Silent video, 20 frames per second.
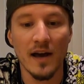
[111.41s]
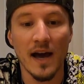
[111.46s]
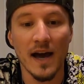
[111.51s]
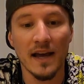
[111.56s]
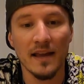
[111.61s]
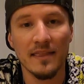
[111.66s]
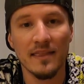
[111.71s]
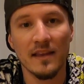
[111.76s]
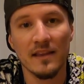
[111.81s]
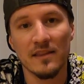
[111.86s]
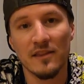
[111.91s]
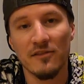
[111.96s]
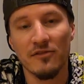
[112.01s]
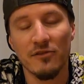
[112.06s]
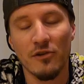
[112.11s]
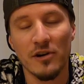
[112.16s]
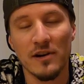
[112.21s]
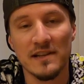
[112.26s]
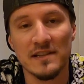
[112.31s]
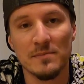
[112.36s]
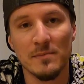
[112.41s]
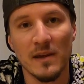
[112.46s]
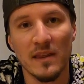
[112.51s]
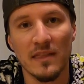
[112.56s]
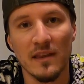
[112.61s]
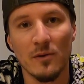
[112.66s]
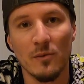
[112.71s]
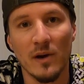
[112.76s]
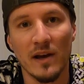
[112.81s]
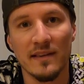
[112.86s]
I think the 40 Smith &
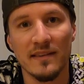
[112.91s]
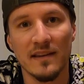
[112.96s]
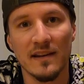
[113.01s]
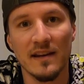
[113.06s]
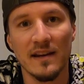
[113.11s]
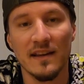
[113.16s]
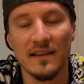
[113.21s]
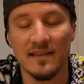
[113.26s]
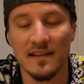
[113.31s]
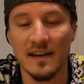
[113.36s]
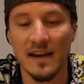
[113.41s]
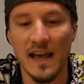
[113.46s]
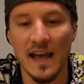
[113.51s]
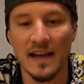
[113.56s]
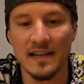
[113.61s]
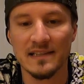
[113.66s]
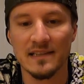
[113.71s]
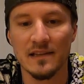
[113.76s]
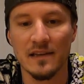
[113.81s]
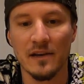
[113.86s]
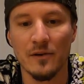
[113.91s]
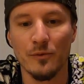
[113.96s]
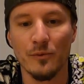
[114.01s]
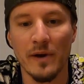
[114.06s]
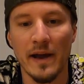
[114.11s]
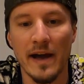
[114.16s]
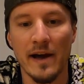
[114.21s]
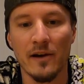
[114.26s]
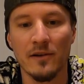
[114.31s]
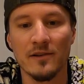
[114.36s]
Wesson is an excellent
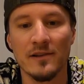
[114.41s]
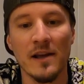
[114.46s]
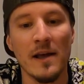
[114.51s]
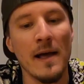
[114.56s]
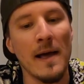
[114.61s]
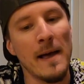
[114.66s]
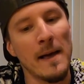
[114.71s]
round,